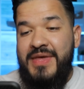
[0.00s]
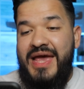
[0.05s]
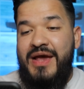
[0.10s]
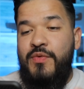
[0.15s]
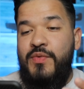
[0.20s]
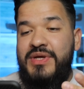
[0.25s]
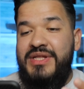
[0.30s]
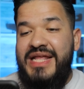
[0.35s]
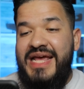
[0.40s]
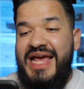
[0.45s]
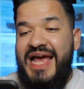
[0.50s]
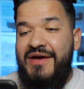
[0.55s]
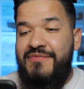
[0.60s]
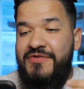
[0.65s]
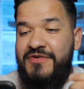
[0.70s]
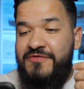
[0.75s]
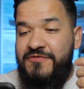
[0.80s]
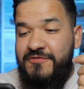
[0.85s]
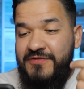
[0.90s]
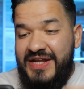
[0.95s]
And when they have
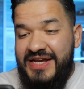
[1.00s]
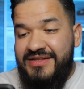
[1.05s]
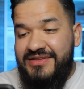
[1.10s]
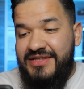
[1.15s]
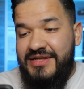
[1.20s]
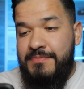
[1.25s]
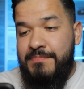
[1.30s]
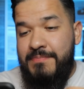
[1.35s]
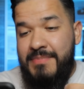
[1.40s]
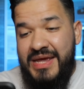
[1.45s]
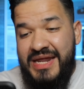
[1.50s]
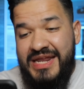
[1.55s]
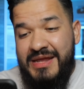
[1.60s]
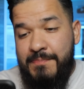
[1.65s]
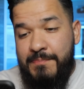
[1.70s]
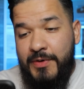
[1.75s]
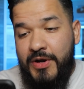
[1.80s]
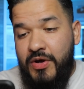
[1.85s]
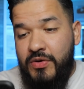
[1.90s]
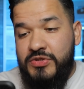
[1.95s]
inflicted many
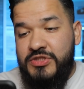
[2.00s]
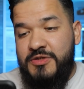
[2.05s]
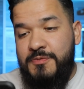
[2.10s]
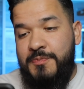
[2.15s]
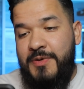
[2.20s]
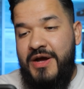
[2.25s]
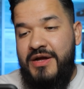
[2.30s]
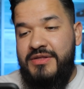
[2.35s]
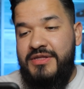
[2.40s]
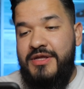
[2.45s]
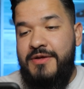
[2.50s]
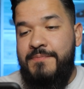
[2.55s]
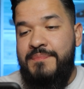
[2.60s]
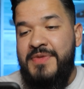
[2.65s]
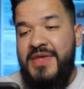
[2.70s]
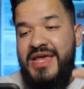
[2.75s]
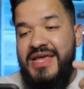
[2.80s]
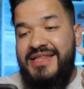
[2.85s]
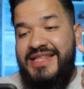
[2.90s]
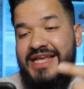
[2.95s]
blows upon them,
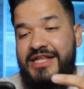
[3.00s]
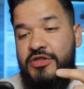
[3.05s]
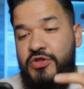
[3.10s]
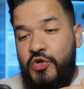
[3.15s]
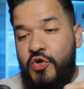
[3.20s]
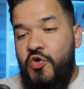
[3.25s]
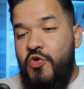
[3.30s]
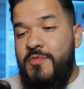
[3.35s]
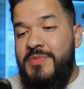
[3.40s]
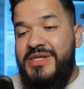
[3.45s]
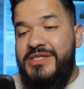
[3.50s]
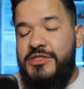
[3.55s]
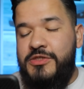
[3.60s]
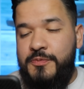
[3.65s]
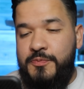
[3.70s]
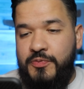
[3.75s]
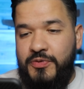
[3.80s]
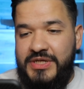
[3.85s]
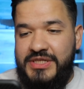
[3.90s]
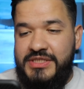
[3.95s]
they threw him
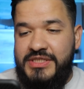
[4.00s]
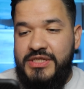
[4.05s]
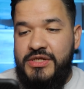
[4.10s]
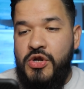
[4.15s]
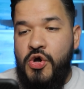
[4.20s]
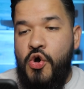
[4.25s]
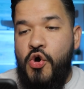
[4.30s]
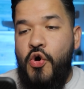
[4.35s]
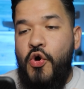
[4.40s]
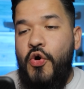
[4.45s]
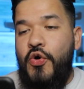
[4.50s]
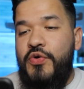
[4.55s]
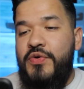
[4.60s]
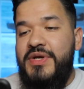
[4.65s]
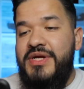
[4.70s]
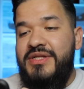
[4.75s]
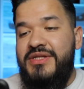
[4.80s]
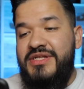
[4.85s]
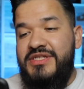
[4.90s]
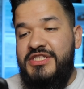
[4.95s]
into prison,
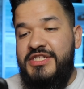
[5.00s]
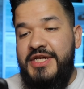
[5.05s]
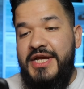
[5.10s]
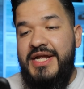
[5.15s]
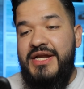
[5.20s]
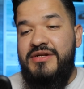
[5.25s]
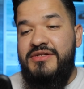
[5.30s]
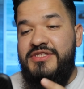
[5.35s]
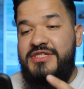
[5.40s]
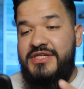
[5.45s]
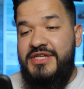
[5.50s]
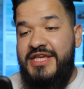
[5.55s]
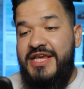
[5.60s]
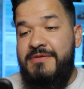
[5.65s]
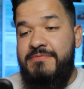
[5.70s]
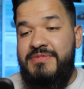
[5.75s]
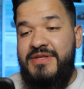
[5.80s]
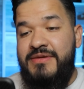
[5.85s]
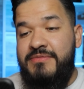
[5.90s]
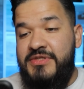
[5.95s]
ordering the jailer to
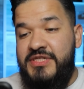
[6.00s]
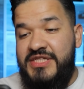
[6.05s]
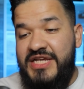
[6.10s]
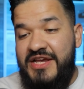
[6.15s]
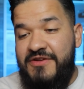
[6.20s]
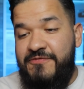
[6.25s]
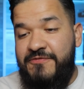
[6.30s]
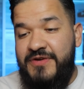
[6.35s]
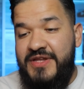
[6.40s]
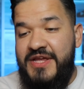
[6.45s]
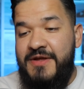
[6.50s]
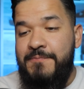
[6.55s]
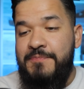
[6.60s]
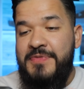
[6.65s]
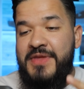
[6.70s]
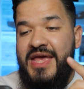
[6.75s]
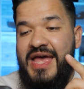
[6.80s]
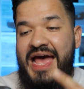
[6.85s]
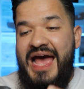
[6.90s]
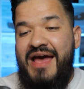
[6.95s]
keep them safely.
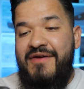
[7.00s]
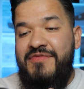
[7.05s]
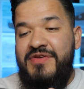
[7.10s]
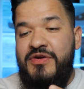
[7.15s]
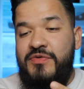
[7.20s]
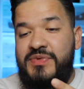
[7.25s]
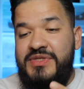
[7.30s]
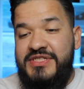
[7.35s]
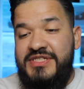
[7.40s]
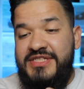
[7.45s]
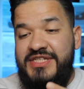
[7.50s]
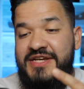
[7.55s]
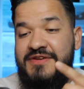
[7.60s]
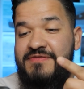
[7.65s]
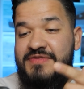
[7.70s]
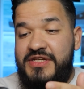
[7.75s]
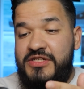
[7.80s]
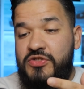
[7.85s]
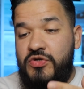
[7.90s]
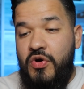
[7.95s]
Having
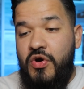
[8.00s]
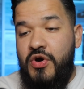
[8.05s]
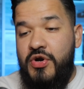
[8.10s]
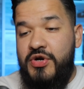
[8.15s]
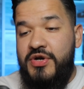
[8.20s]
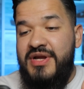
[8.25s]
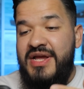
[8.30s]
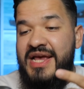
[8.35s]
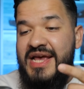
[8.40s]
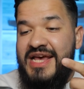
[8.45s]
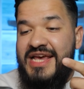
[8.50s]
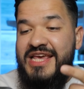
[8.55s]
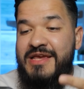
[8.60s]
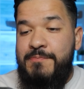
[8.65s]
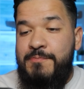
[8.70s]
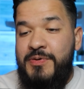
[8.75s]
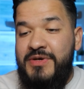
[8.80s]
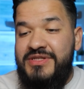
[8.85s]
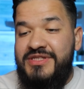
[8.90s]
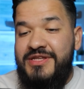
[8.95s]
received this order, he
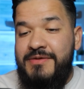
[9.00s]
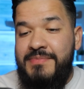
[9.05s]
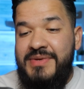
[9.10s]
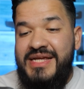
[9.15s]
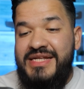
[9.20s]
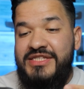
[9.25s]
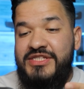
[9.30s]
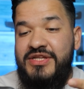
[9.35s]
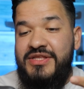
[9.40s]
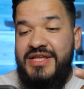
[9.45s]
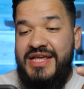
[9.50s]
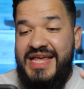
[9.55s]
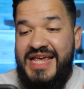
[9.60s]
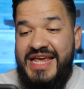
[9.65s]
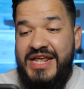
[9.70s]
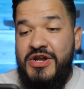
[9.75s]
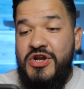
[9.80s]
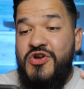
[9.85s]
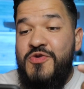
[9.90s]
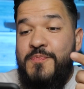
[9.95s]
put them into the
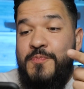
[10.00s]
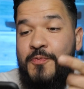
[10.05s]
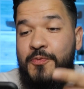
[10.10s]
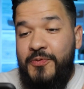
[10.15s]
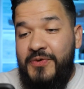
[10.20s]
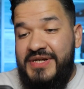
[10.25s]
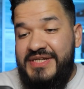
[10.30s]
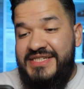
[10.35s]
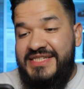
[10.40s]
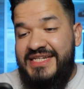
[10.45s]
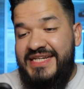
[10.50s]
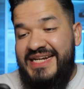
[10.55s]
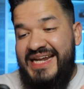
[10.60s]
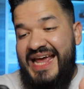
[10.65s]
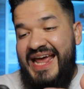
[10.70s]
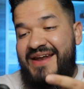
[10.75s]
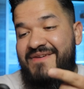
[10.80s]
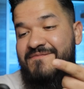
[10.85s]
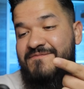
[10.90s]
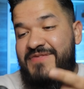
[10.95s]
inner prison
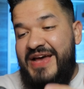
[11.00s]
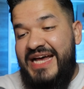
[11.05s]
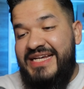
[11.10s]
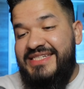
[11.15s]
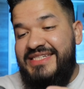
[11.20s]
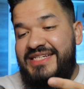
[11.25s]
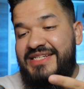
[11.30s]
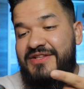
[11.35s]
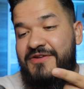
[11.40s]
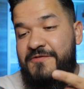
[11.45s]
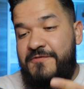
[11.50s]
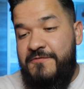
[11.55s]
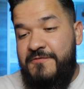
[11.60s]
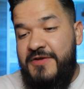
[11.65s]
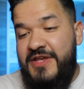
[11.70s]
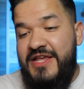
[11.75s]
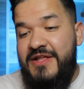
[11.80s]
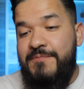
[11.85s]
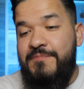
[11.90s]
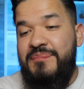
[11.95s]
and fastened their
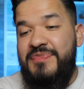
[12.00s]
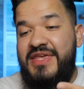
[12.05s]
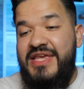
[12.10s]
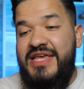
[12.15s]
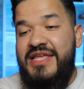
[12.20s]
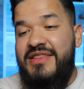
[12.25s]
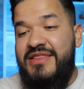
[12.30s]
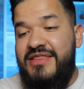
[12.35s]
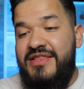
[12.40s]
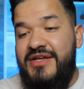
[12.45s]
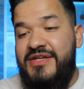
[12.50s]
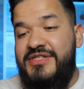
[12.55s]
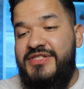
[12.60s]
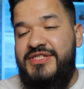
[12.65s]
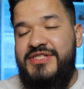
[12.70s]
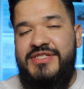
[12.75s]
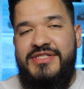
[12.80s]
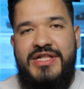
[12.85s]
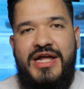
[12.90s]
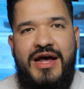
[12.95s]
feet in the
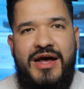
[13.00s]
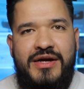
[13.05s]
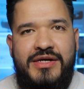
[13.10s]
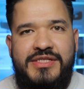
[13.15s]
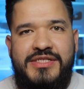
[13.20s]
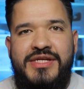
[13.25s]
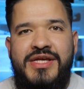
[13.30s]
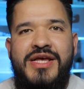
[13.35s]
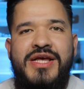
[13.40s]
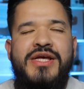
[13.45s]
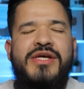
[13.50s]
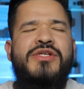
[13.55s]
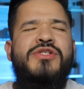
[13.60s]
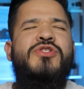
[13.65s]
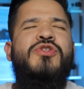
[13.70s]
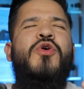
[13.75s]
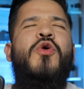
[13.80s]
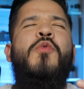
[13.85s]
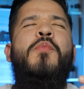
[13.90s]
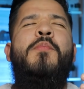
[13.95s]
stocks.
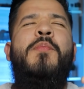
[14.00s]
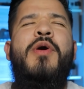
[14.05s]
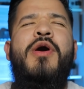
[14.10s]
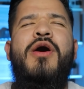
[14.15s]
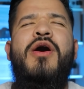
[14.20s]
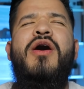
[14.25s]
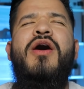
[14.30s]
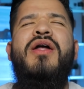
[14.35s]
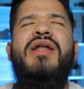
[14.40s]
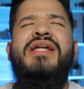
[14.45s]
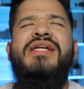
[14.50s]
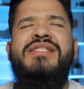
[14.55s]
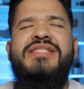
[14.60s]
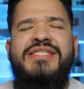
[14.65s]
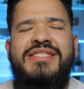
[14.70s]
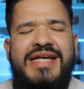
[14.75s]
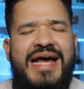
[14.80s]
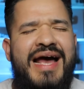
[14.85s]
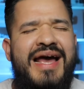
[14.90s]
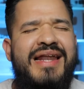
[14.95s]
So Paul and
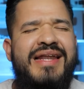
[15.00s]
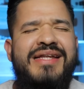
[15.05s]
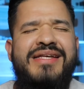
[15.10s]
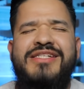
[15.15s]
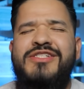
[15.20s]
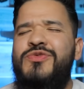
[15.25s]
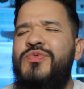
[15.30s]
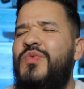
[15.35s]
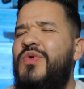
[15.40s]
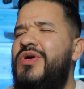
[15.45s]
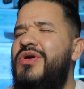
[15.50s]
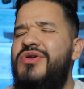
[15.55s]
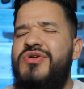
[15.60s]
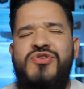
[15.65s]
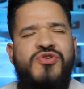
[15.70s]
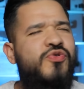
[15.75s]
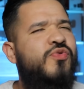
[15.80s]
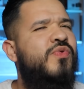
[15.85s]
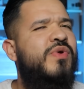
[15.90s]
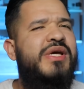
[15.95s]
Silas
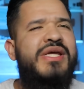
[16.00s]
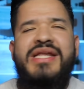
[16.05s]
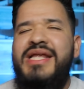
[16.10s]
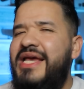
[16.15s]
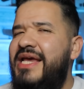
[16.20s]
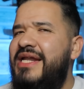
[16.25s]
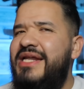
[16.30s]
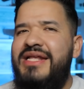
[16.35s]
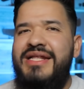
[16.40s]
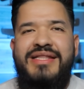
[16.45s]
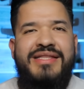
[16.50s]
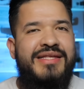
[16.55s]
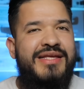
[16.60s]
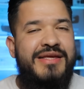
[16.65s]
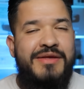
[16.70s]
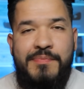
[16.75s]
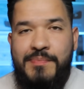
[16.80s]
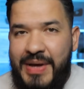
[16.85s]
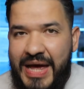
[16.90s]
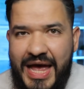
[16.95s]
weren't doing
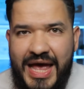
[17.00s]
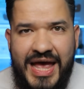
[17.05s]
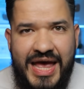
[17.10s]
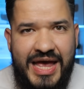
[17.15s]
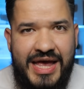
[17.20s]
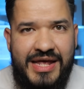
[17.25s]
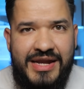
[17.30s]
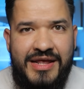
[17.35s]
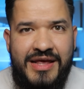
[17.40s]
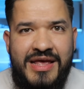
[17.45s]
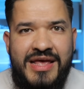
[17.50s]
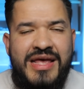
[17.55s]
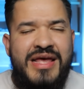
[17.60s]
anything bad.